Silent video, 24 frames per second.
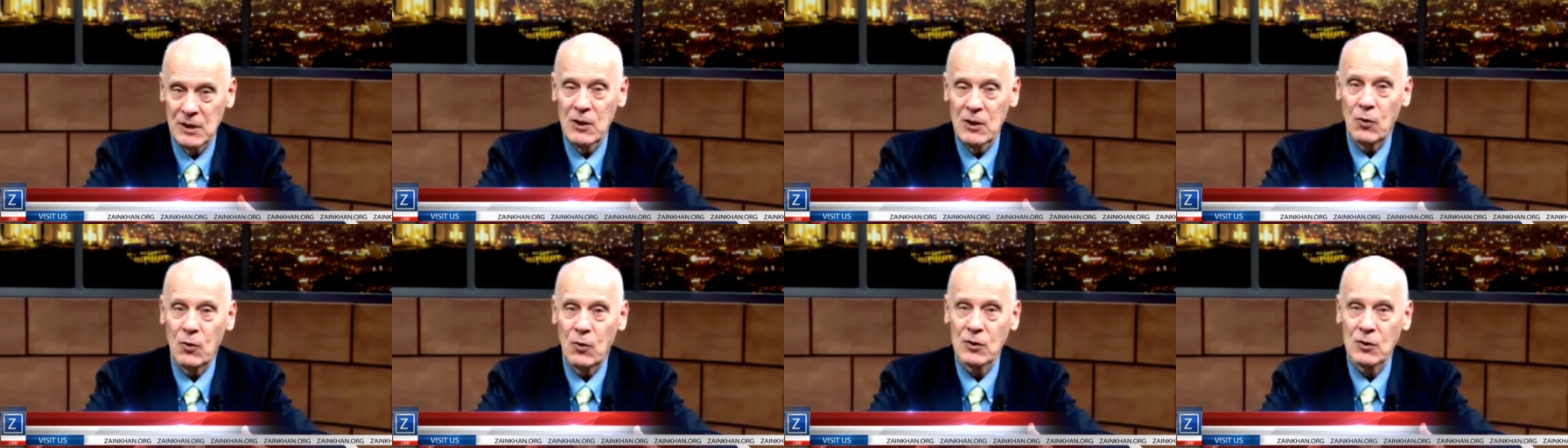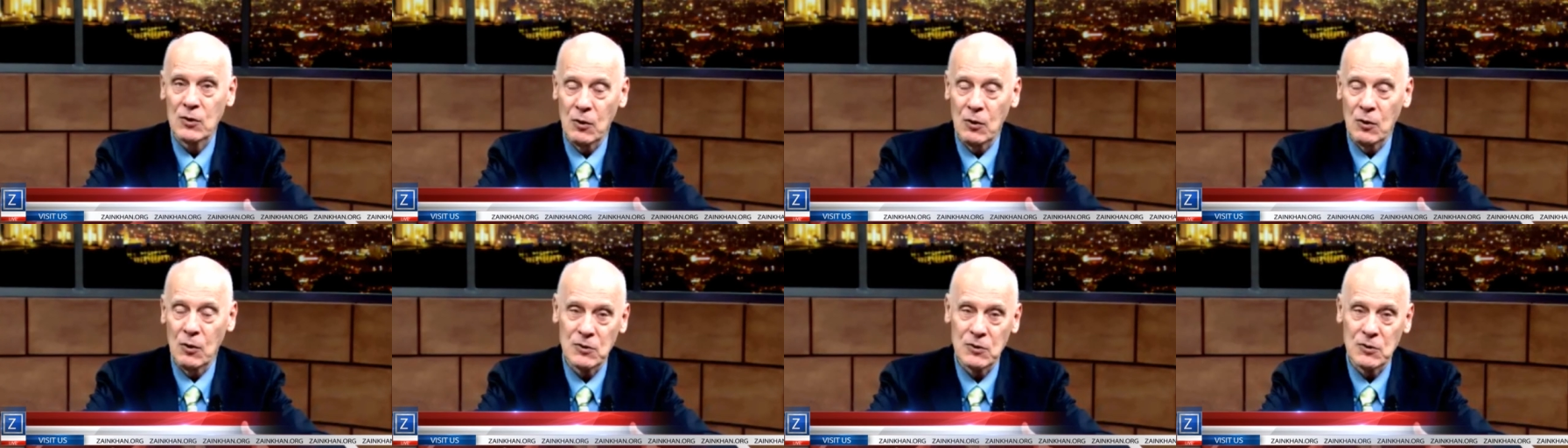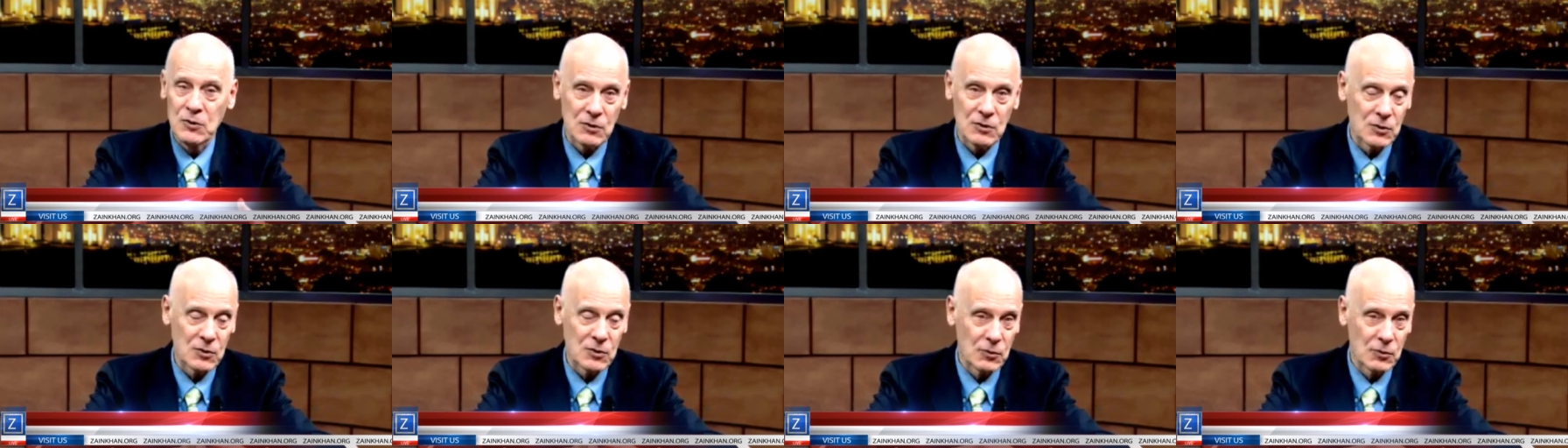or closer
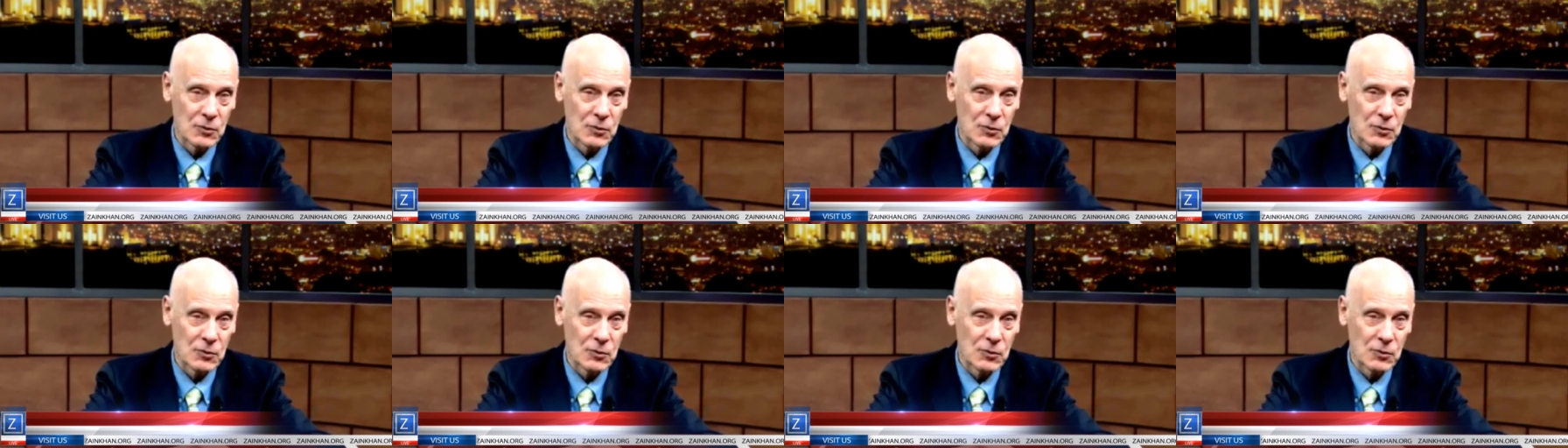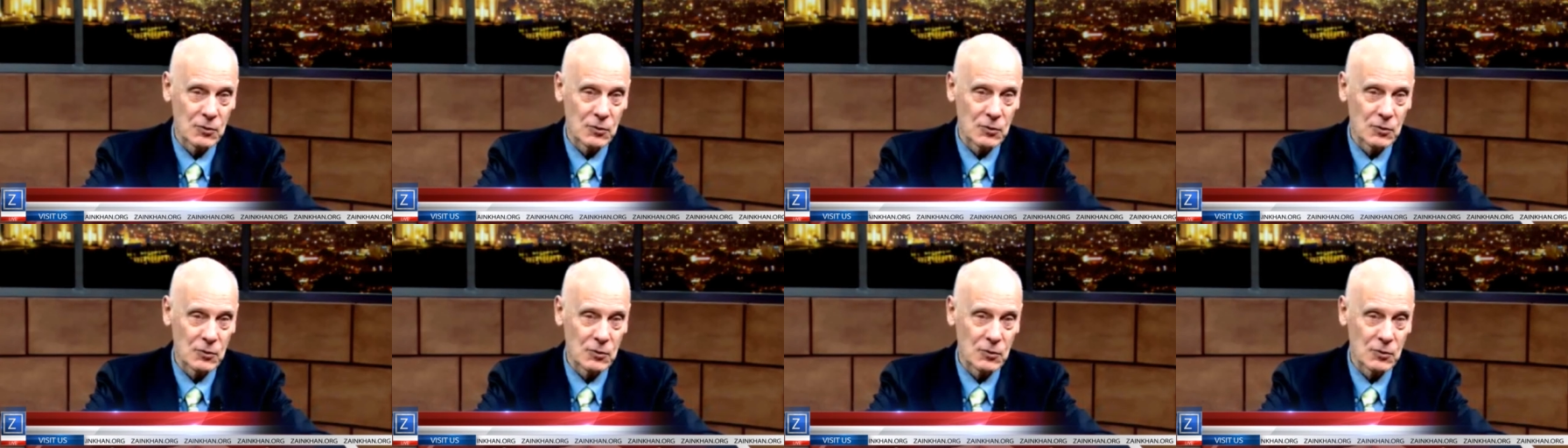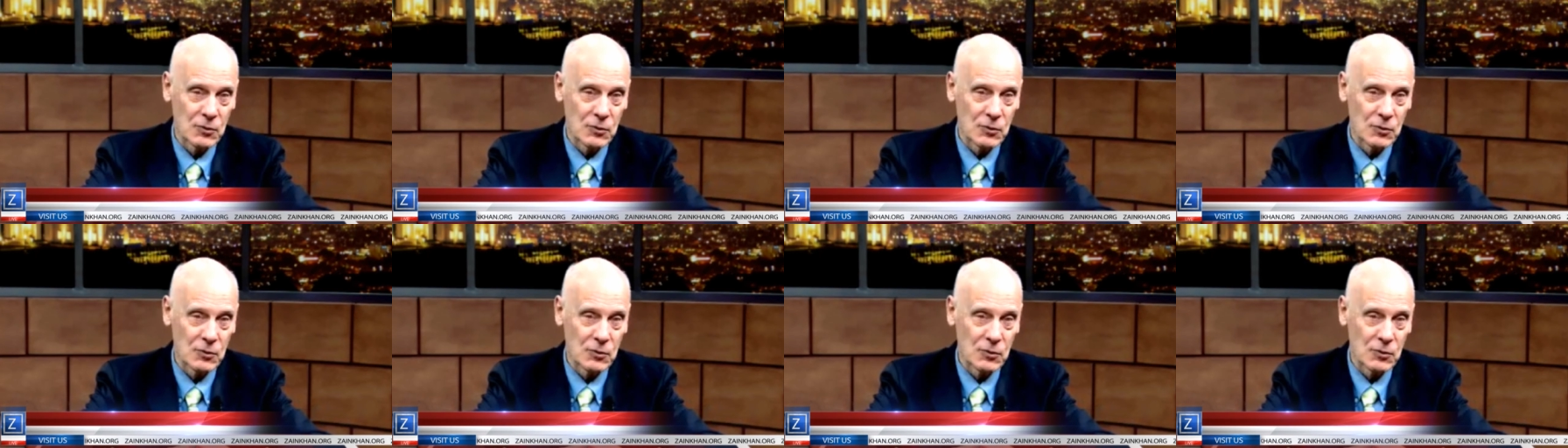and closer to the
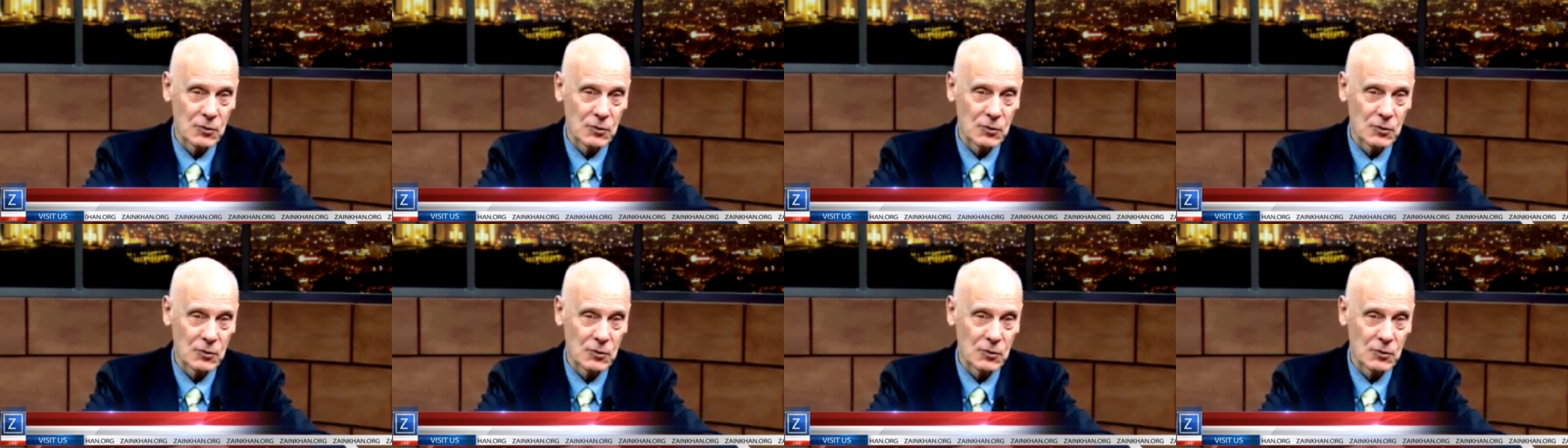present,